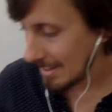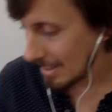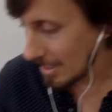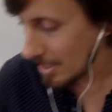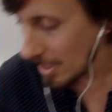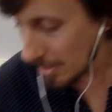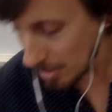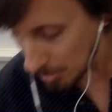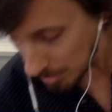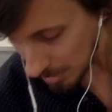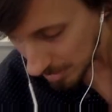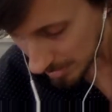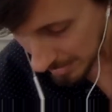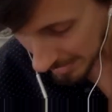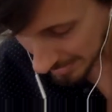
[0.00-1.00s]
Another
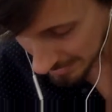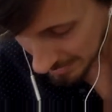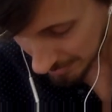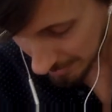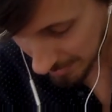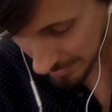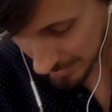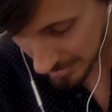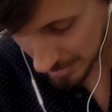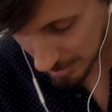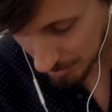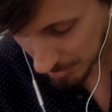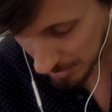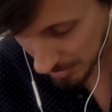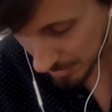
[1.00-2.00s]
word that has a very
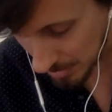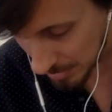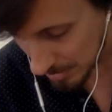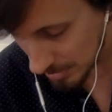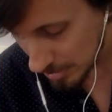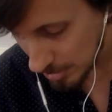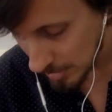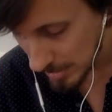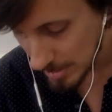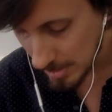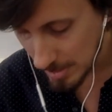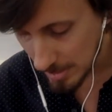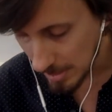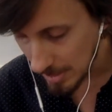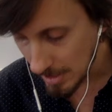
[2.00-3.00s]
similar
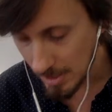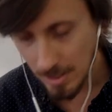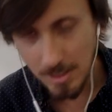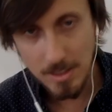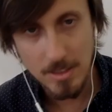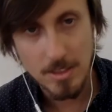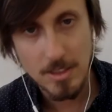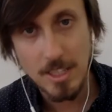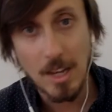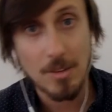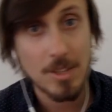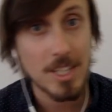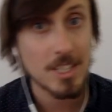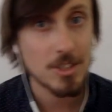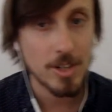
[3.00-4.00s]

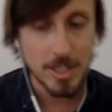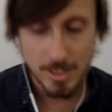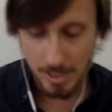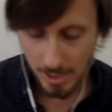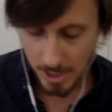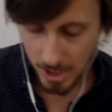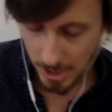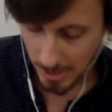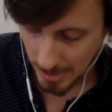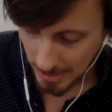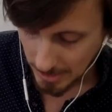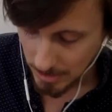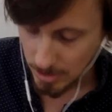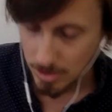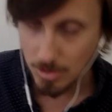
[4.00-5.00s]
sounding translation
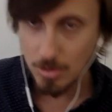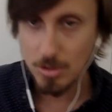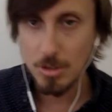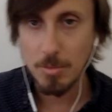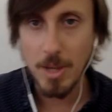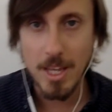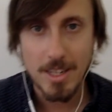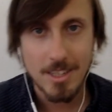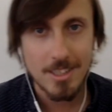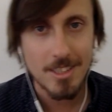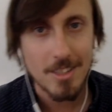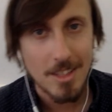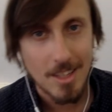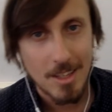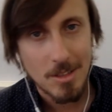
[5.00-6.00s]
into Spanish,
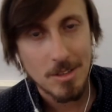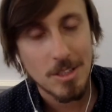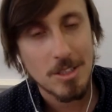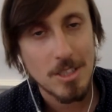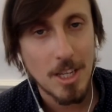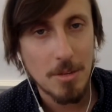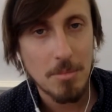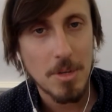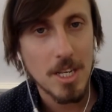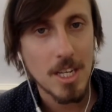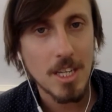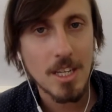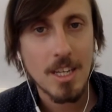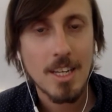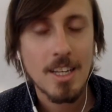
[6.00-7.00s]
the same
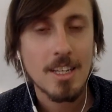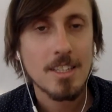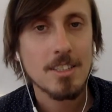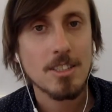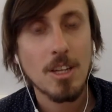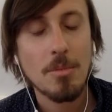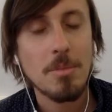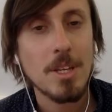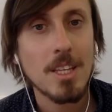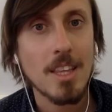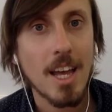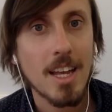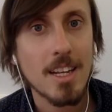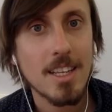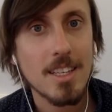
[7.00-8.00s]
meaning. Something
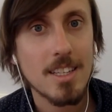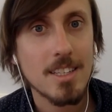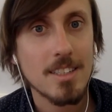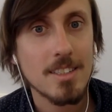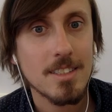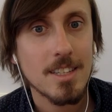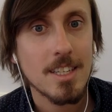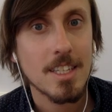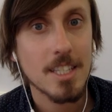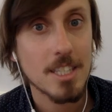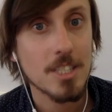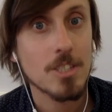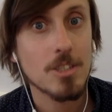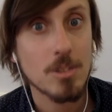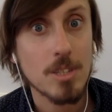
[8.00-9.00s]
that is
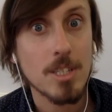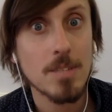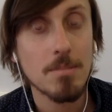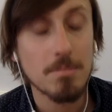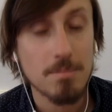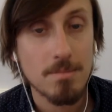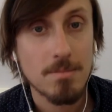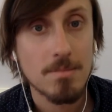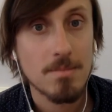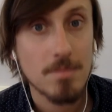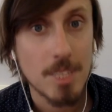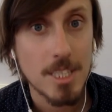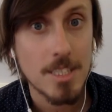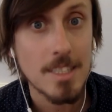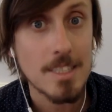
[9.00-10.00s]
extreme.
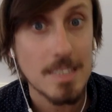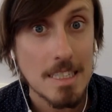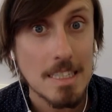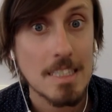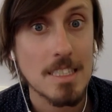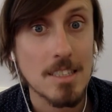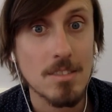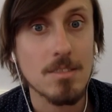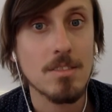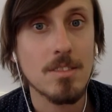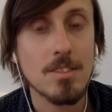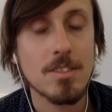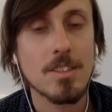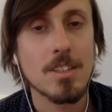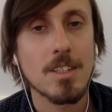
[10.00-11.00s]
It's intense.
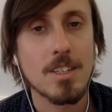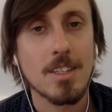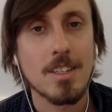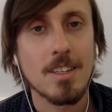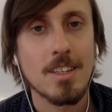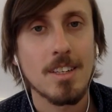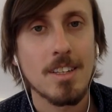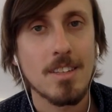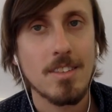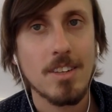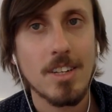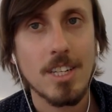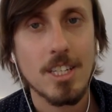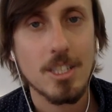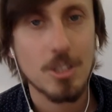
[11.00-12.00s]
Oof.
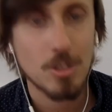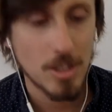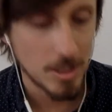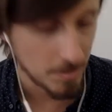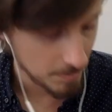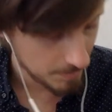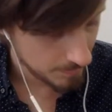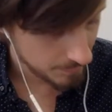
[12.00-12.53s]
Very extreme.